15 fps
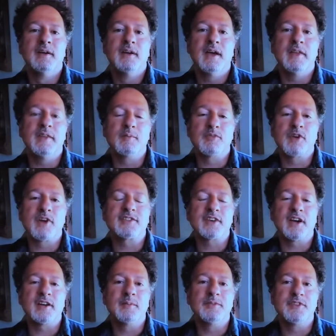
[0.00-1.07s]
And then Prescott
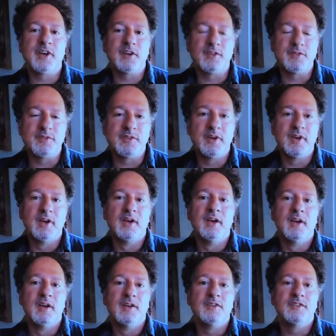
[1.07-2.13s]
himself
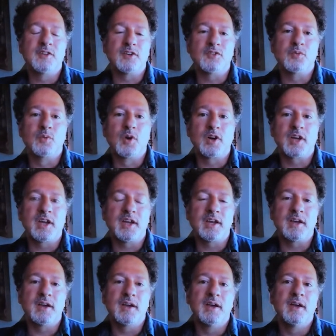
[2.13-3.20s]
starts
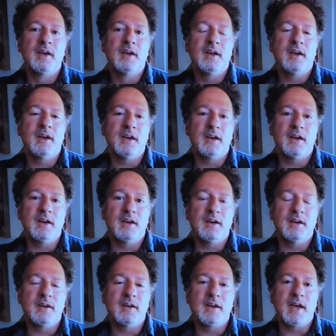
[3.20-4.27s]
working
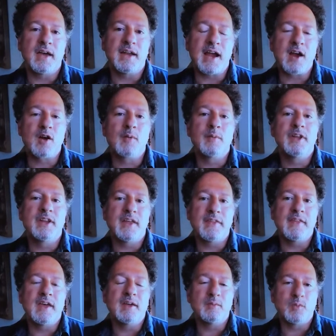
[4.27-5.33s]
at Harriman. And
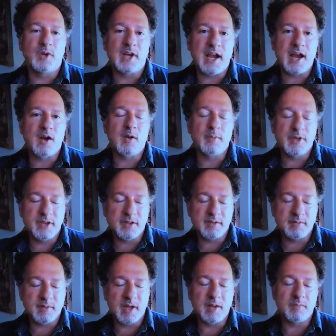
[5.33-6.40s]
then when Harriman
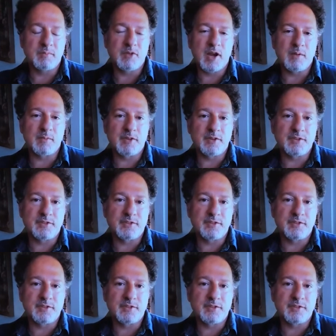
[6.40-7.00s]
and Brown Brothers